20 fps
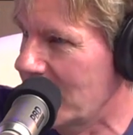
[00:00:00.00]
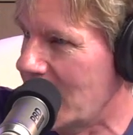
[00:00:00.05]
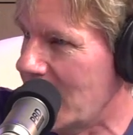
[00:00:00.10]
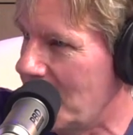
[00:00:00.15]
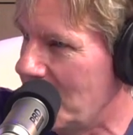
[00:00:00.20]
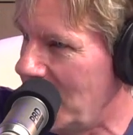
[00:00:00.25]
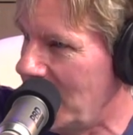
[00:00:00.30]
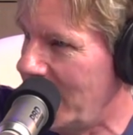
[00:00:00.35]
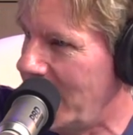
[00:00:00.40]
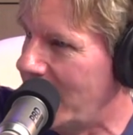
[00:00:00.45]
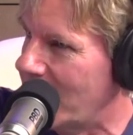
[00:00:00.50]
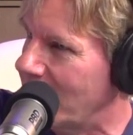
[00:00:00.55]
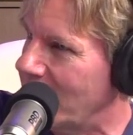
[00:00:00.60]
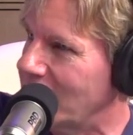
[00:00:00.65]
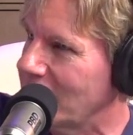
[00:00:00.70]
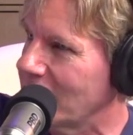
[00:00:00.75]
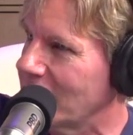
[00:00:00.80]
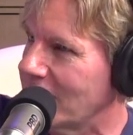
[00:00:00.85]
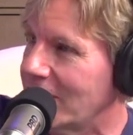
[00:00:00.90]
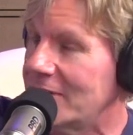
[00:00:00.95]
Kamala
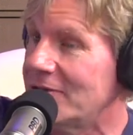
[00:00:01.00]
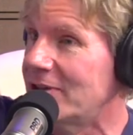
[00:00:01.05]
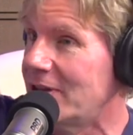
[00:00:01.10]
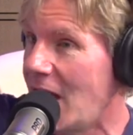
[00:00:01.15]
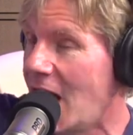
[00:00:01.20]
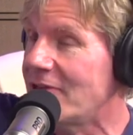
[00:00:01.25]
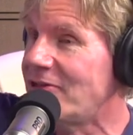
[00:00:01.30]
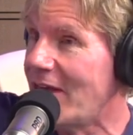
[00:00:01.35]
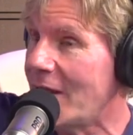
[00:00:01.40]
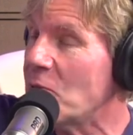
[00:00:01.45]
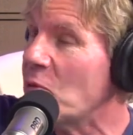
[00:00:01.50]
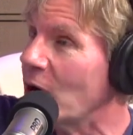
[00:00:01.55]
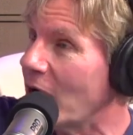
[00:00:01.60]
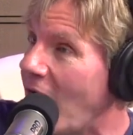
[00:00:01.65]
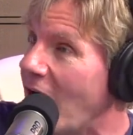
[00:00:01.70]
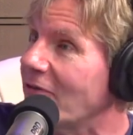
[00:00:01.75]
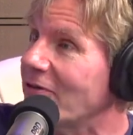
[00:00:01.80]
Harris, right? They would